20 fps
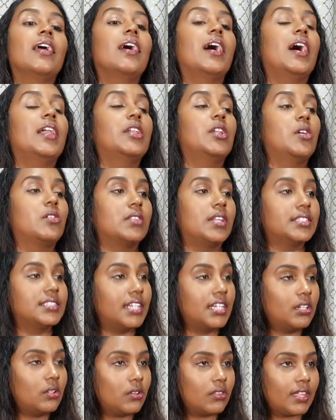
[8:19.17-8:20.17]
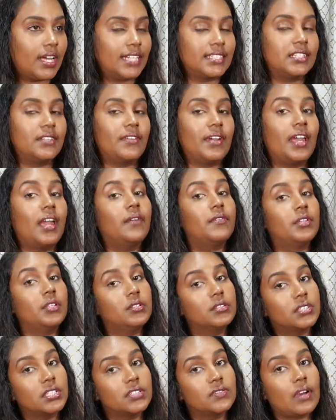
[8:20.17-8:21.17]
And now that I know that, if I ever
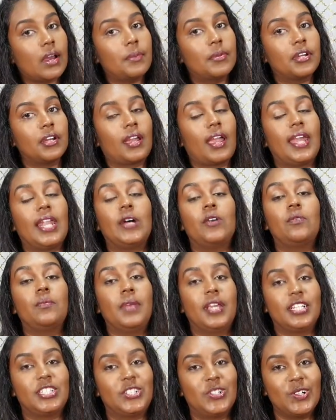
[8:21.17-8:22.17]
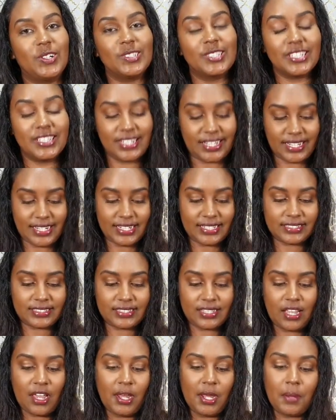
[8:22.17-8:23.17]
use this fabric again, I'll make sure to line it.
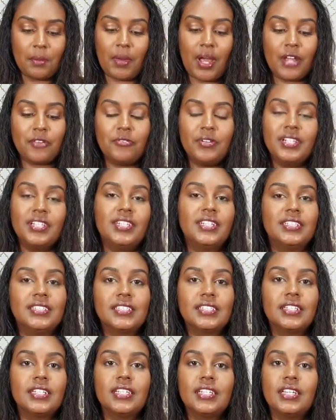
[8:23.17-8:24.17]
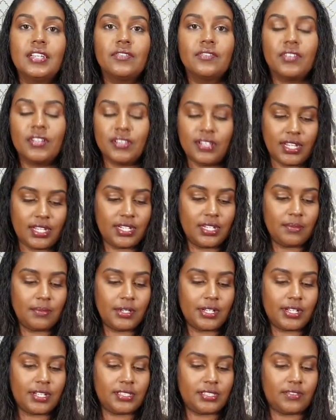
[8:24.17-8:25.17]
But I really didn't see the need for a lining
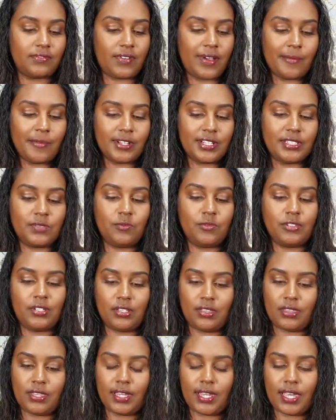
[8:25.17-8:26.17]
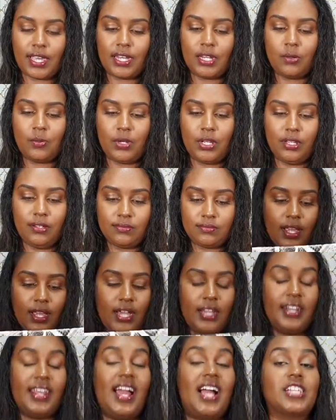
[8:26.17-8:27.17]
because the fabric is pretty thick anyway.
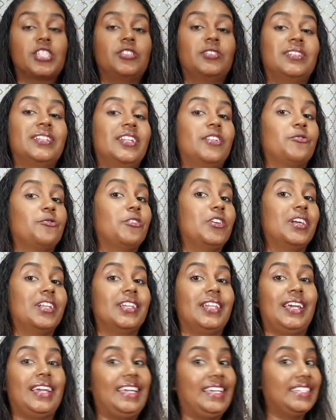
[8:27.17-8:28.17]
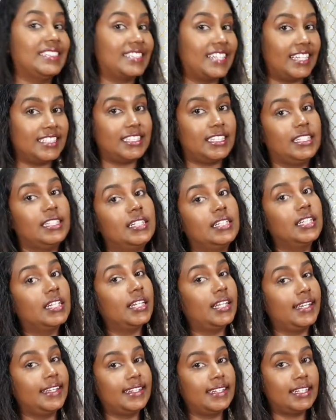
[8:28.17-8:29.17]
And I actually didn't realize that it needed
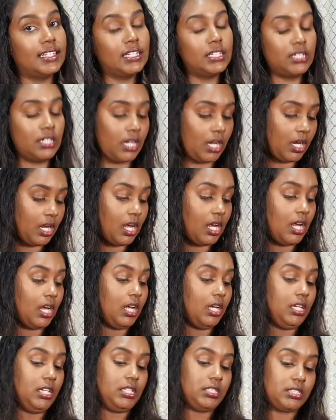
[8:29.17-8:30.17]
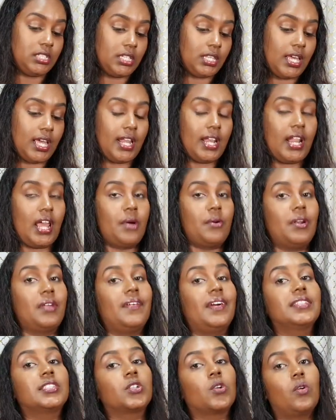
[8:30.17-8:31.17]
lining. So then I would have
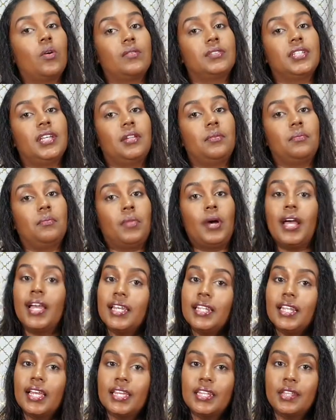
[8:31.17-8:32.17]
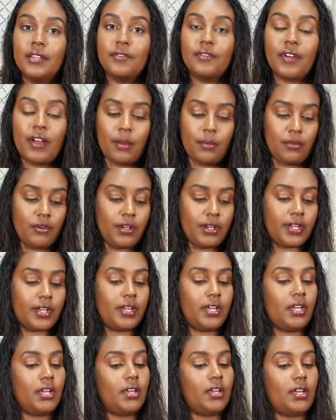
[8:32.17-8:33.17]
had to go out and buy lining fabric.
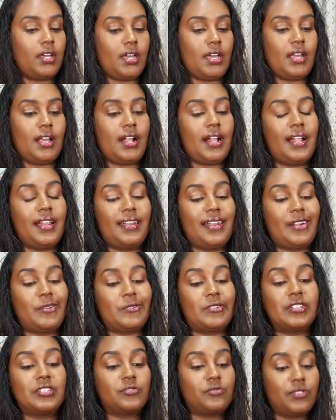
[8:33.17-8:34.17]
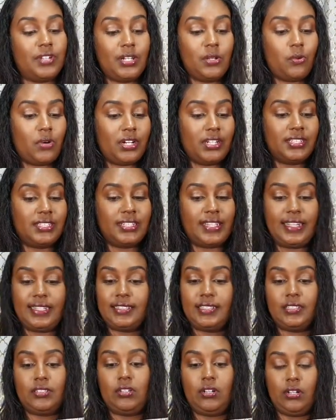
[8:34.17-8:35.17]
And I just really wanted to get
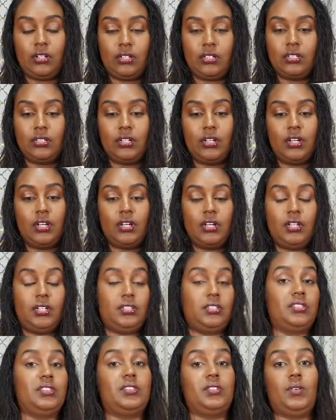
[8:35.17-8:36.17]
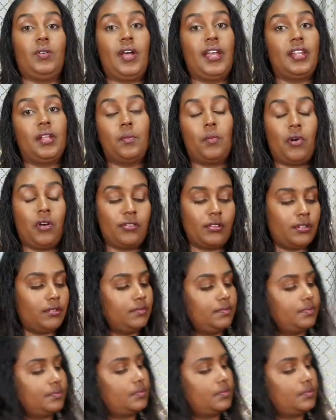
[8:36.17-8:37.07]
it done. So I didn't bother.